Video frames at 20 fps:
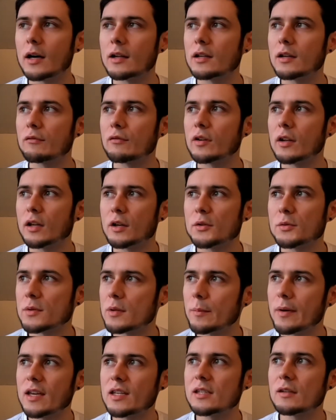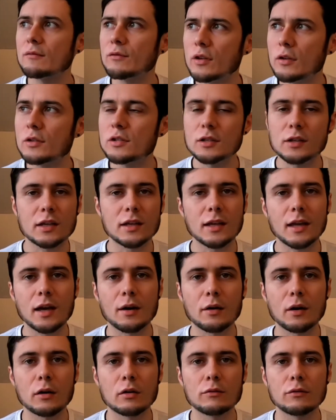different hills with amazing views looking
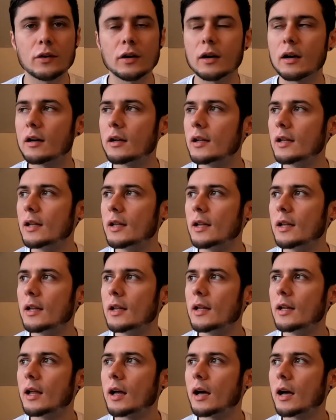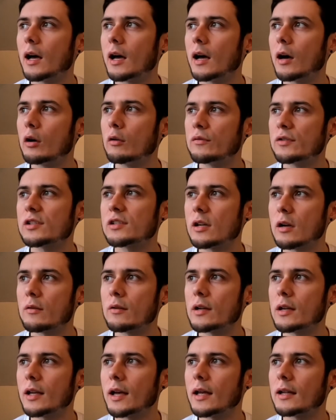out over
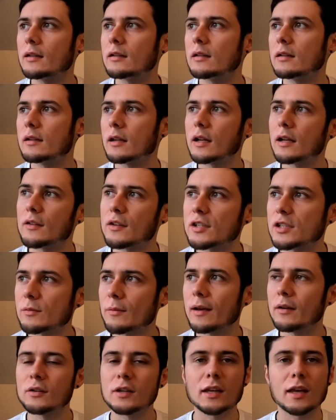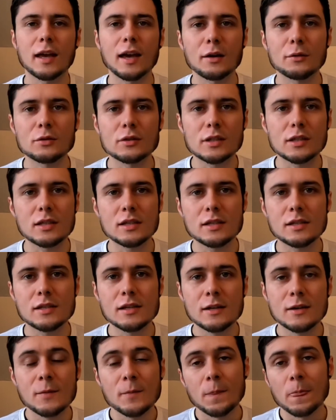Surrey and the surrounding counties.